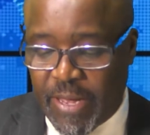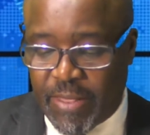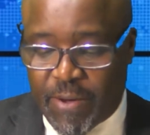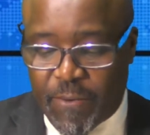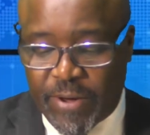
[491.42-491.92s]

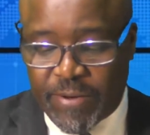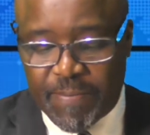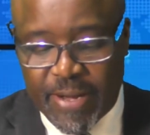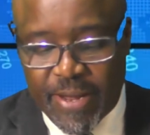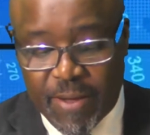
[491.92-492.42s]
The question
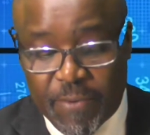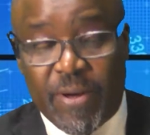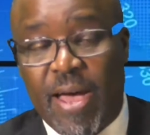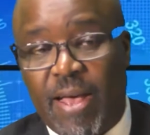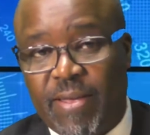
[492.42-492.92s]
Mandela would
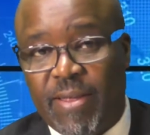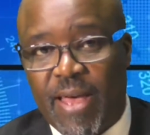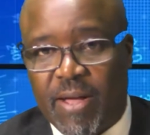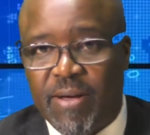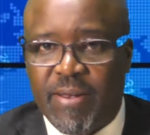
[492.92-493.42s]
ask in
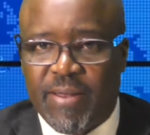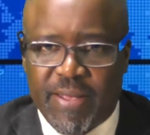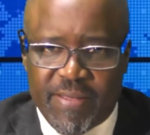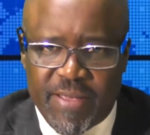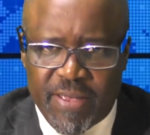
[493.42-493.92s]
that
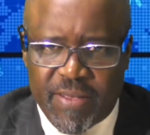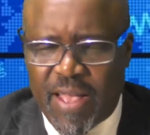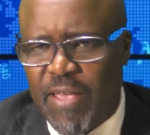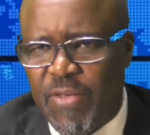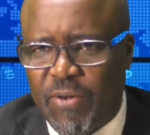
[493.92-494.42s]
context is,
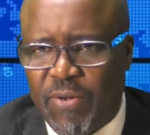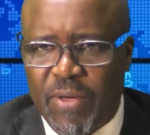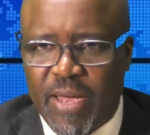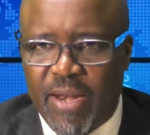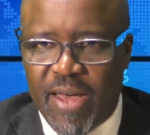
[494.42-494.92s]
are you
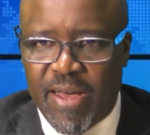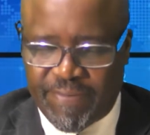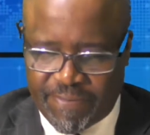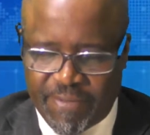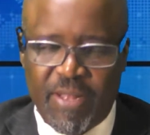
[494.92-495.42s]
doing
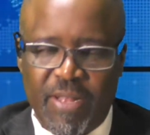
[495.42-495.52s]
enough